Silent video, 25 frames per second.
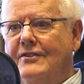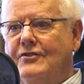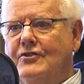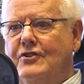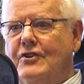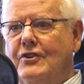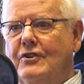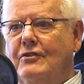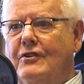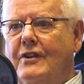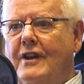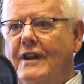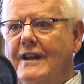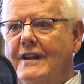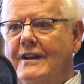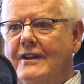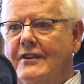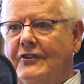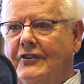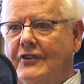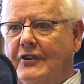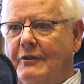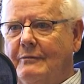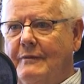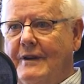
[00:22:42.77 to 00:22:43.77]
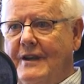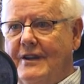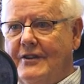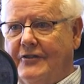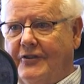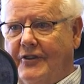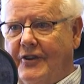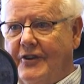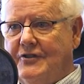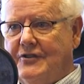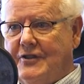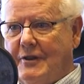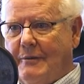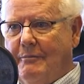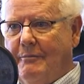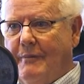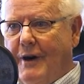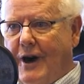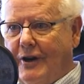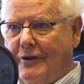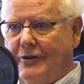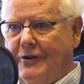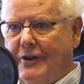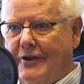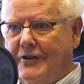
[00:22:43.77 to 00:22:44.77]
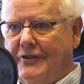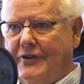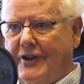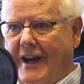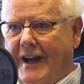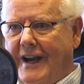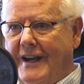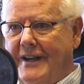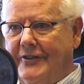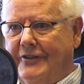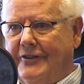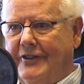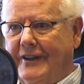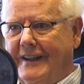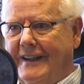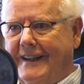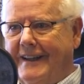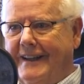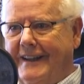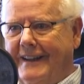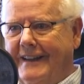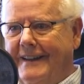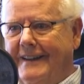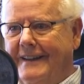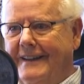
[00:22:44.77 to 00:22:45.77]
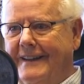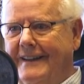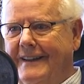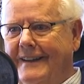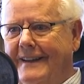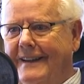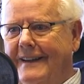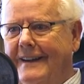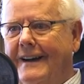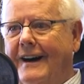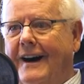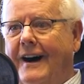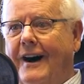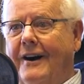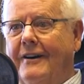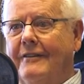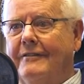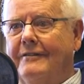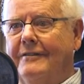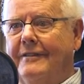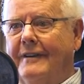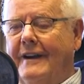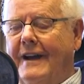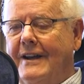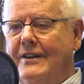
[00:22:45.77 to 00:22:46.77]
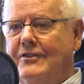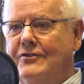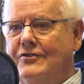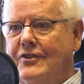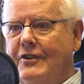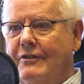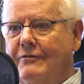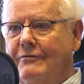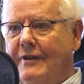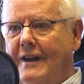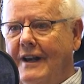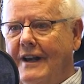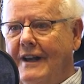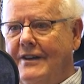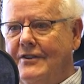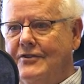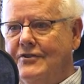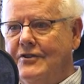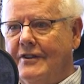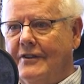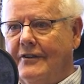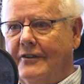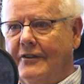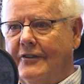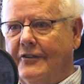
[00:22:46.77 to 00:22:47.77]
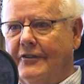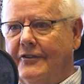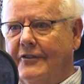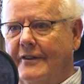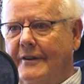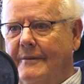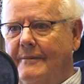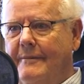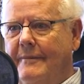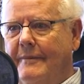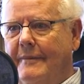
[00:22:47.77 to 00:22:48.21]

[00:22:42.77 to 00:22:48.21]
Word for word: Judaism is the democratizing of ancient religions.